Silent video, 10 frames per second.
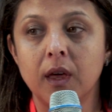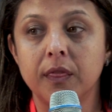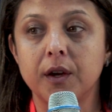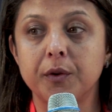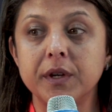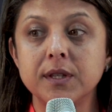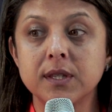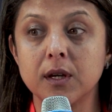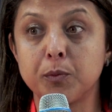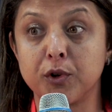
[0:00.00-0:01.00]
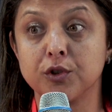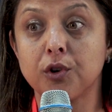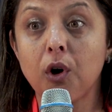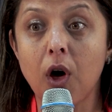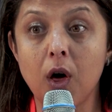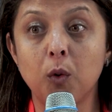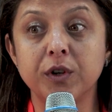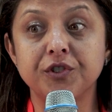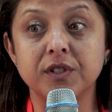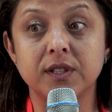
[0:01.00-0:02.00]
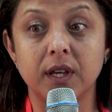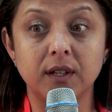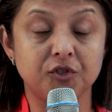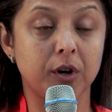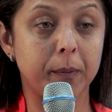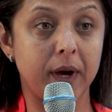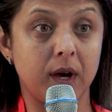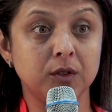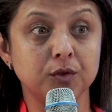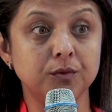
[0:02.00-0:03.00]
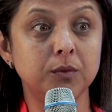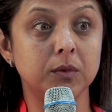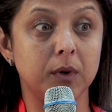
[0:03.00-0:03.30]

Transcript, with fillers: There is a protocol, which is the intrapartum